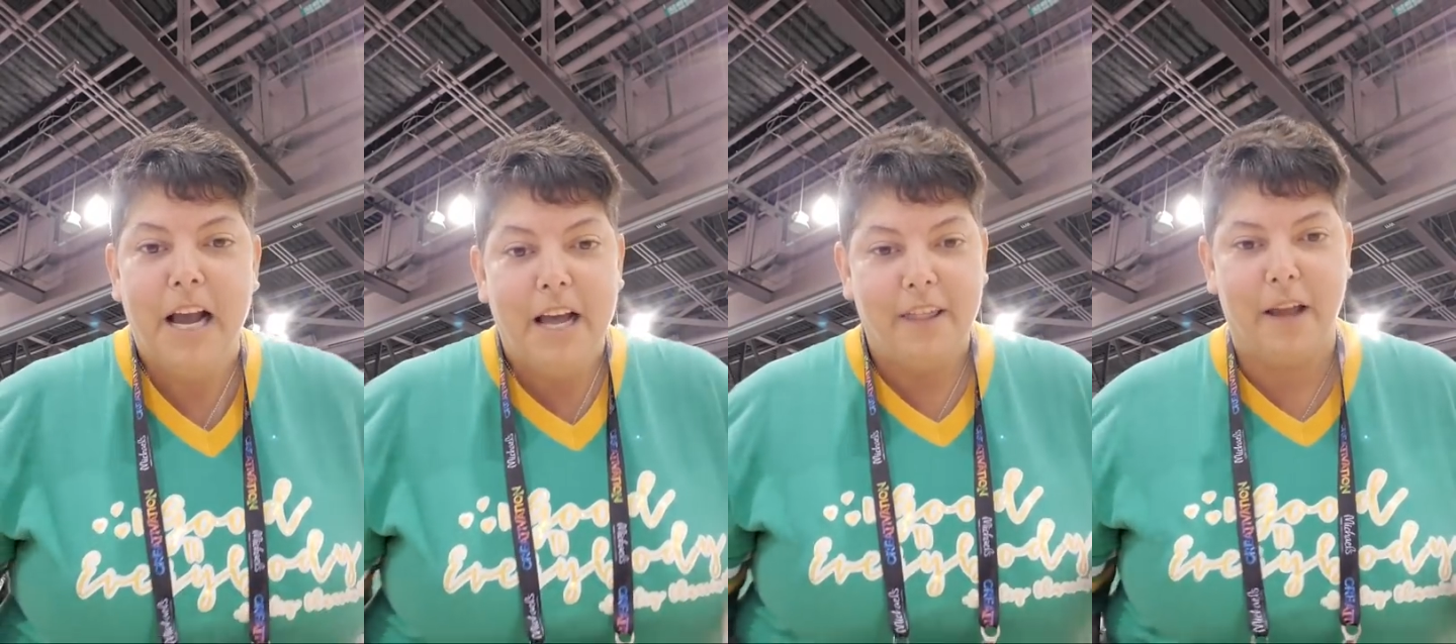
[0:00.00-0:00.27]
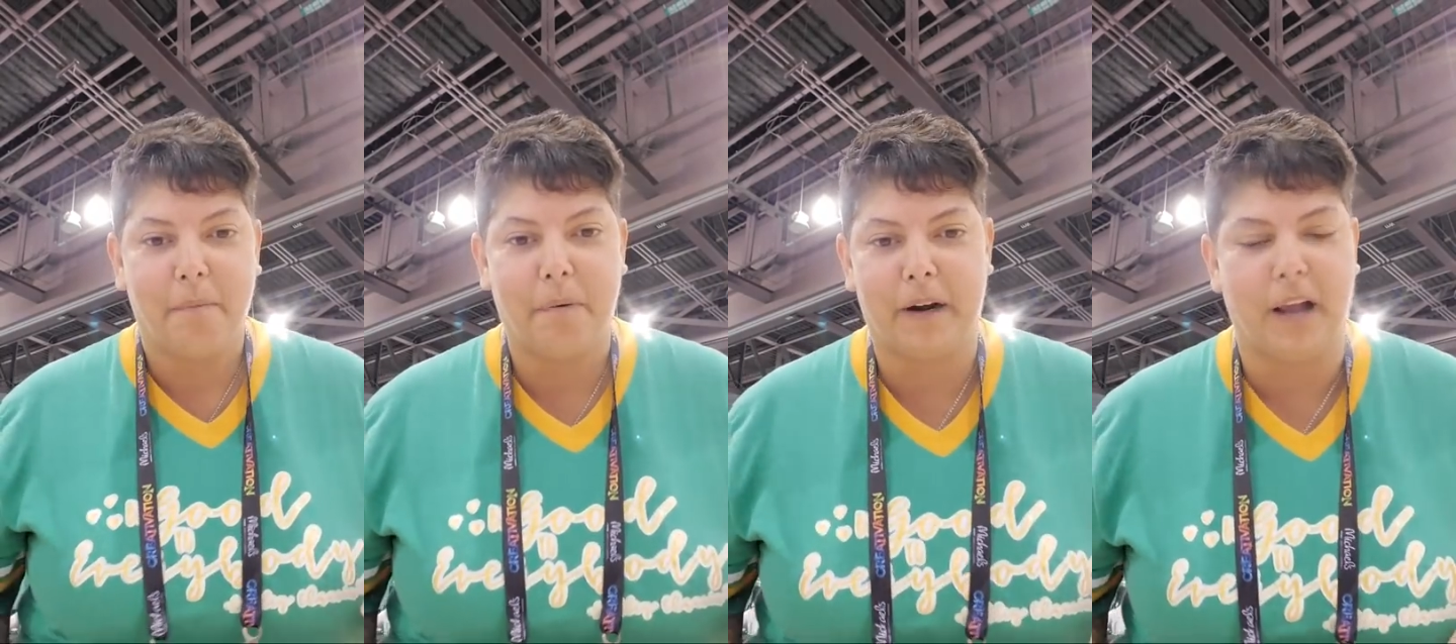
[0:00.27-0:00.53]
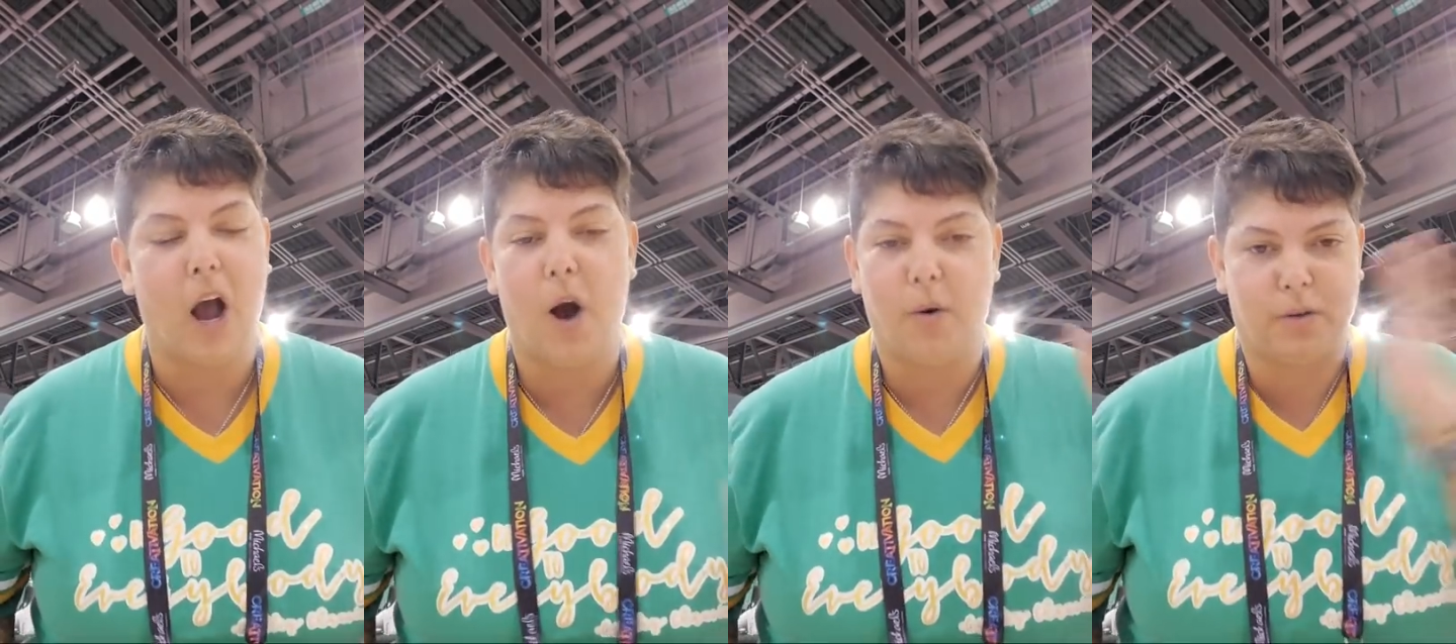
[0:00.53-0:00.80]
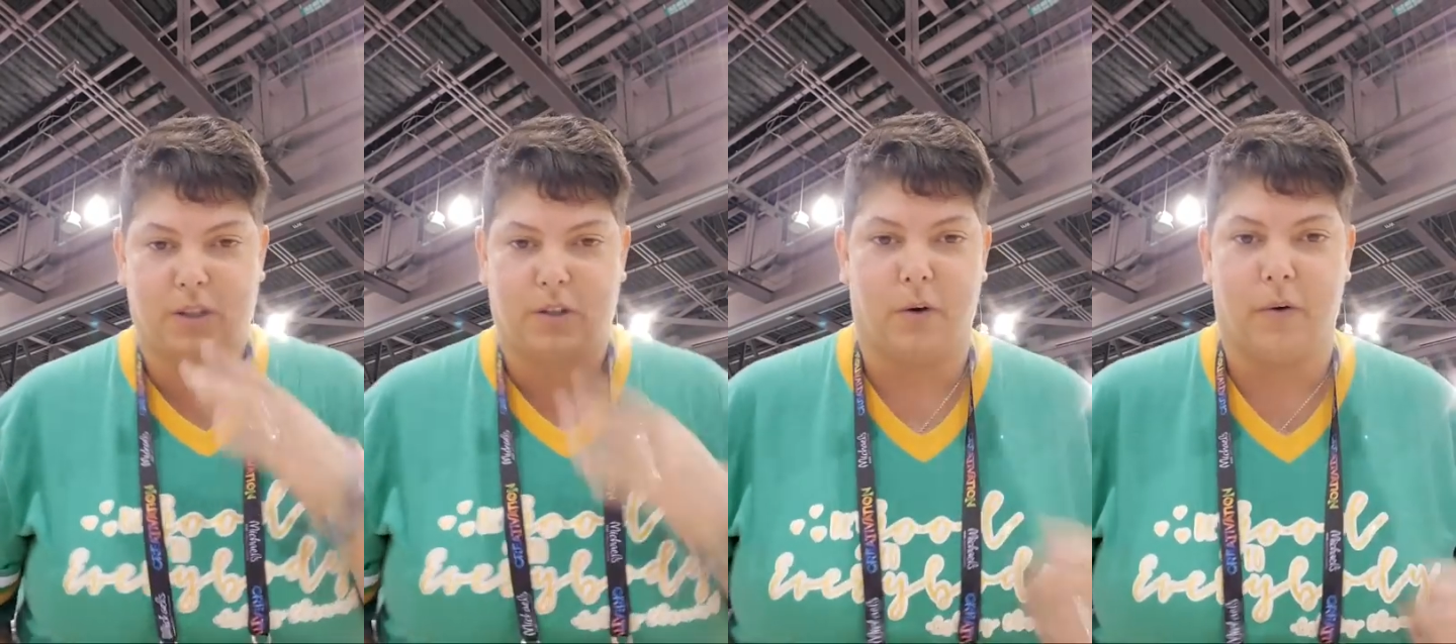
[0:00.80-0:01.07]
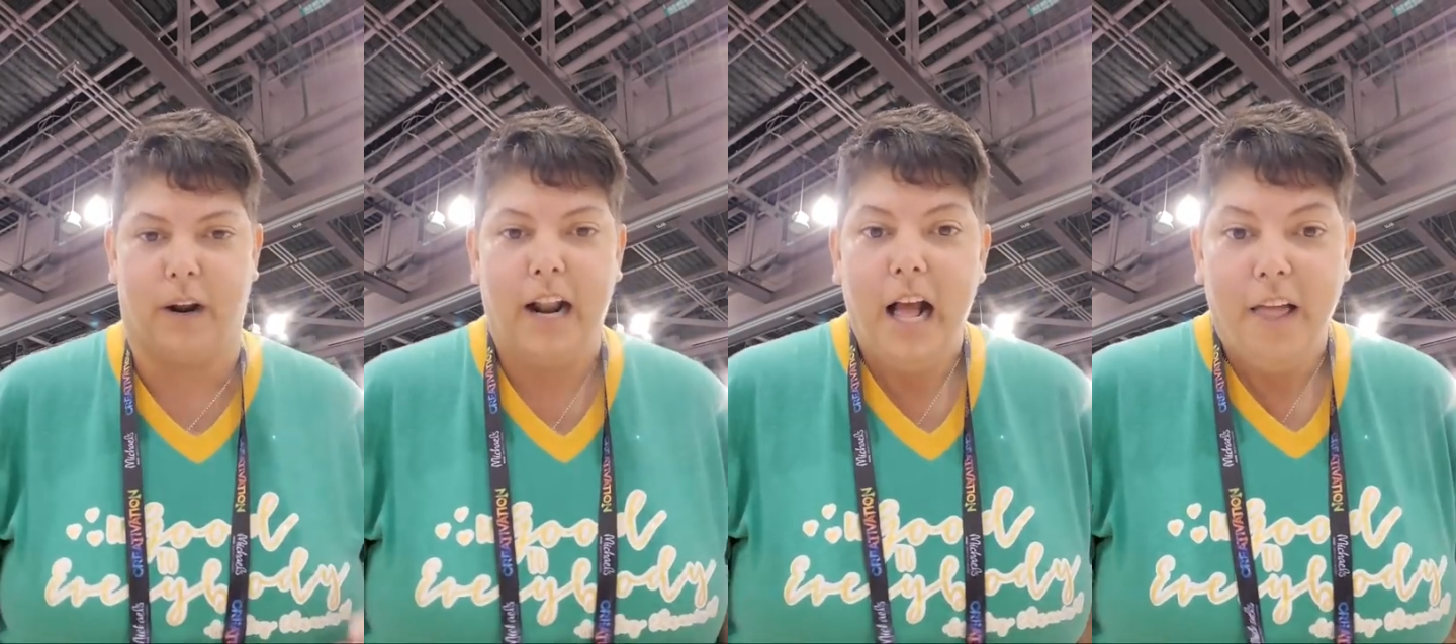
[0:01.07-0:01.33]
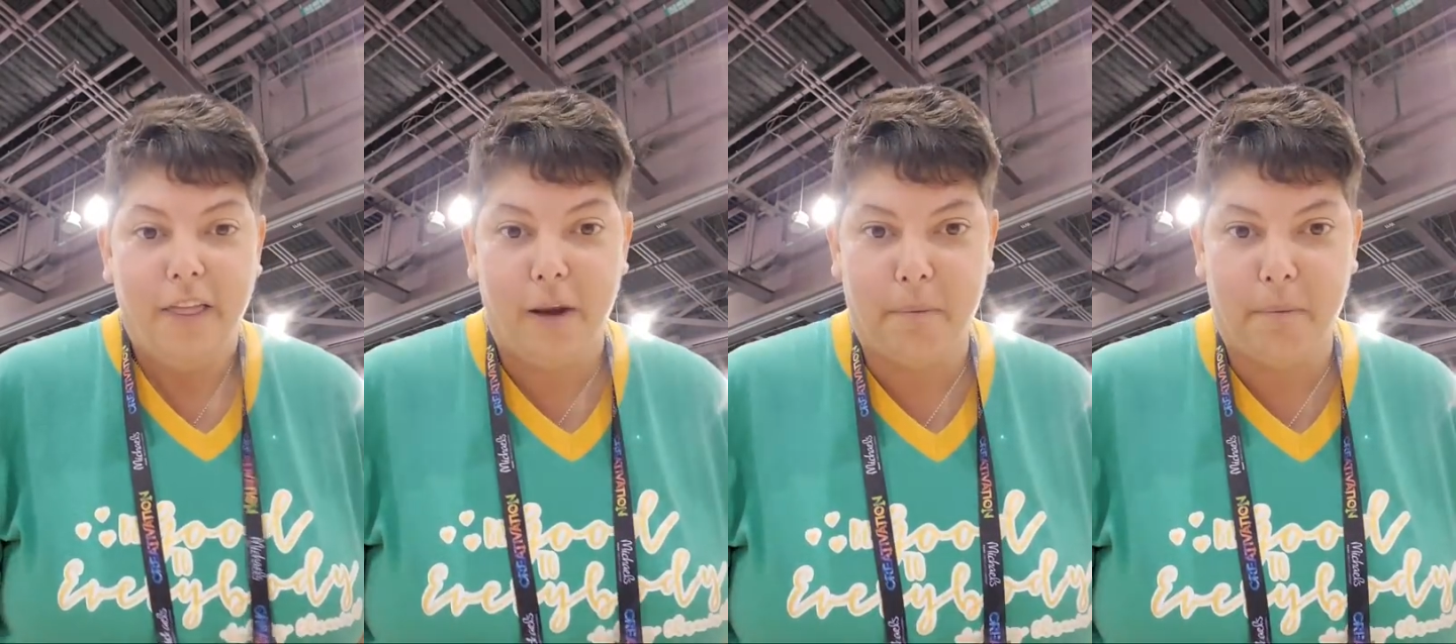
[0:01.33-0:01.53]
They're pretty, oh, screw it. They're